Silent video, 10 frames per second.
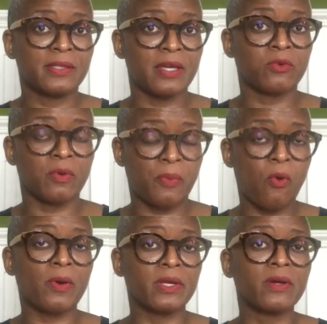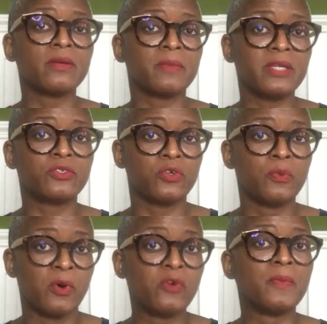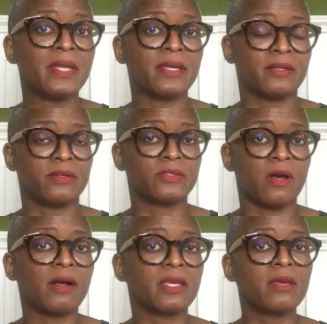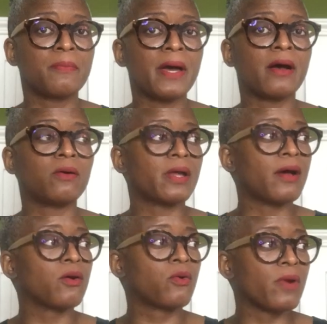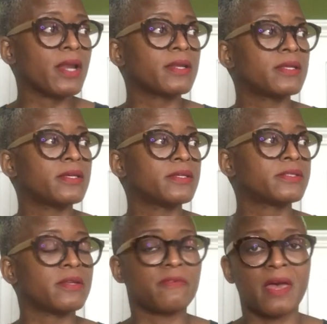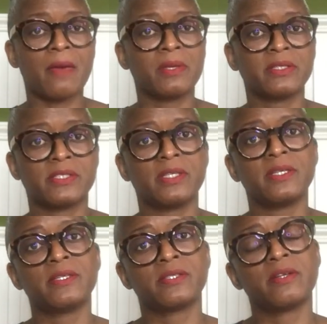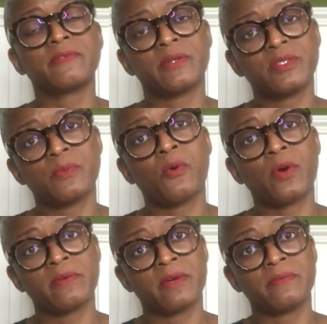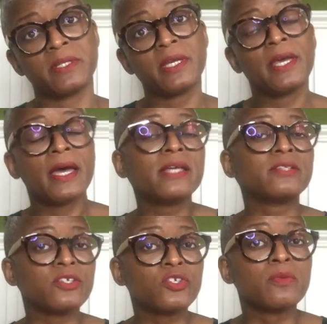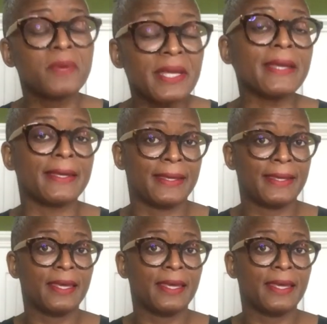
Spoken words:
that are reporting on the Me Too movement, and they're talking about how great it is and fabulous it is, and they're very supportive of it, as they should be.